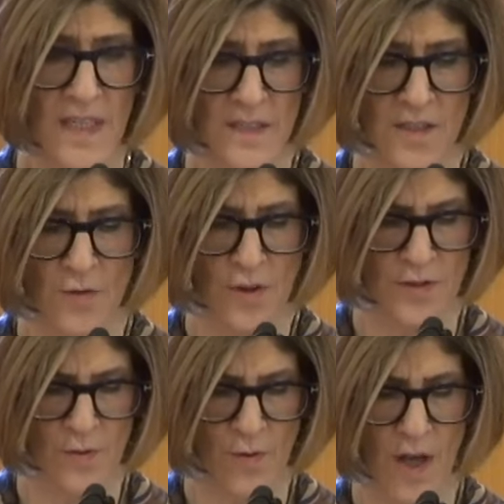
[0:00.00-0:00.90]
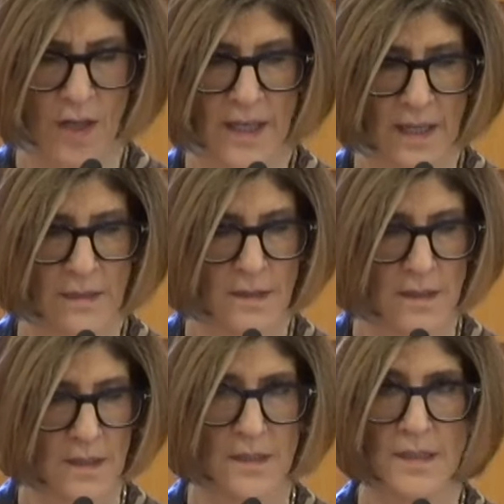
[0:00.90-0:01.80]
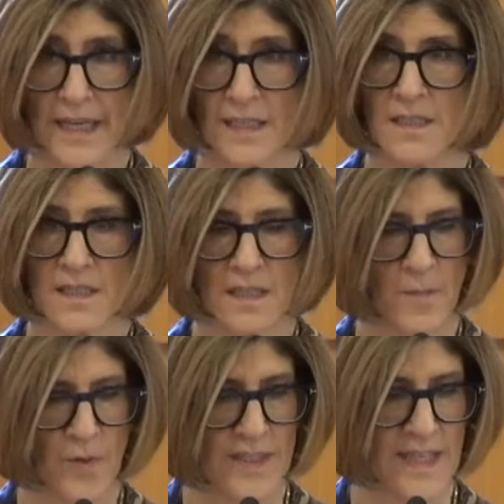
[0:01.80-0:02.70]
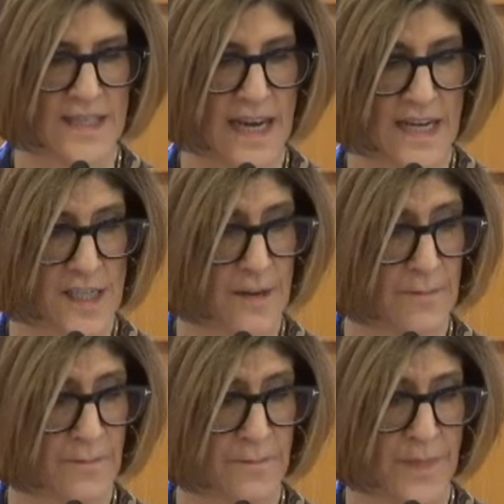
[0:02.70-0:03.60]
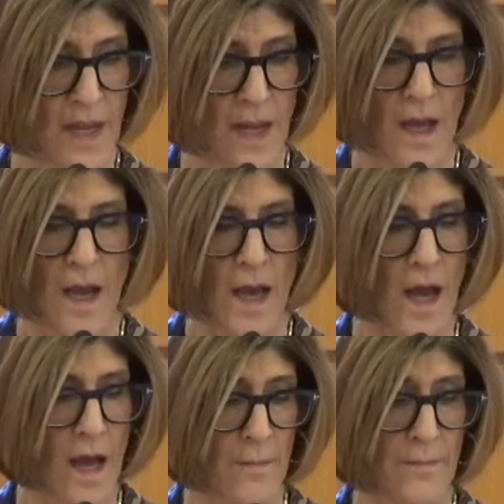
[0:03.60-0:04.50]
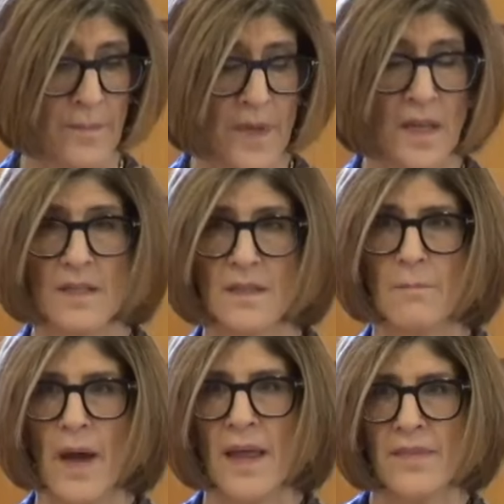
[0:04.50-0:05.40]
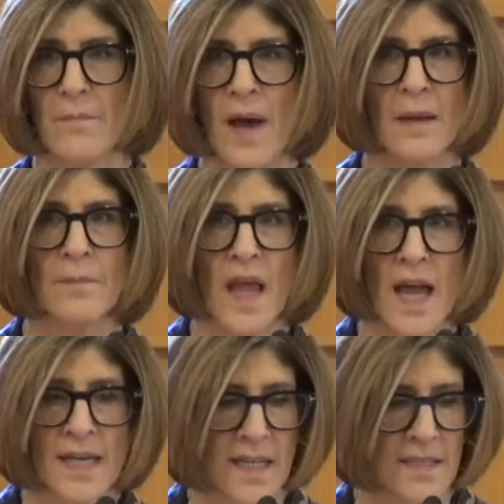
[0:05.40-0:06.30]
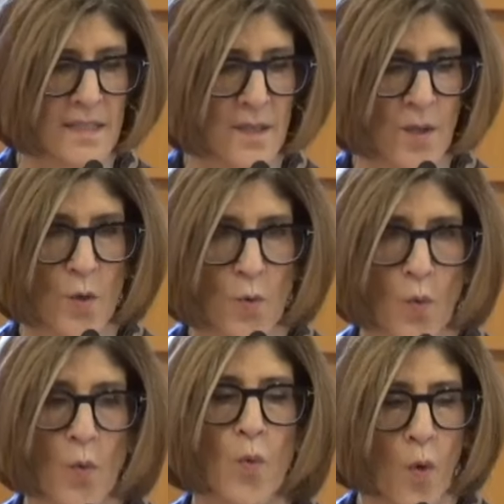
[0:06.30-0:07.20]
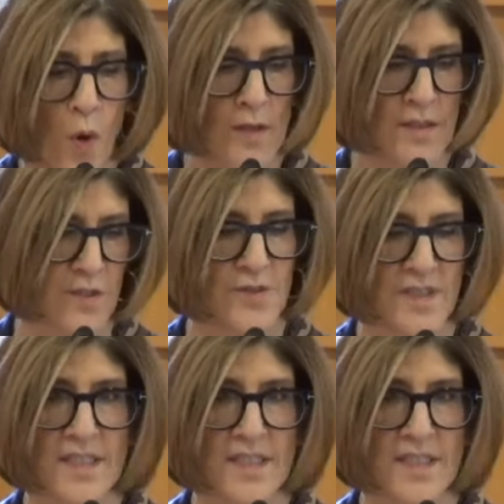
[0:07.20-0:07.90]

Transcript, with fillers: So those are all linked to the presentation. Um, the, bo the bottom line is all students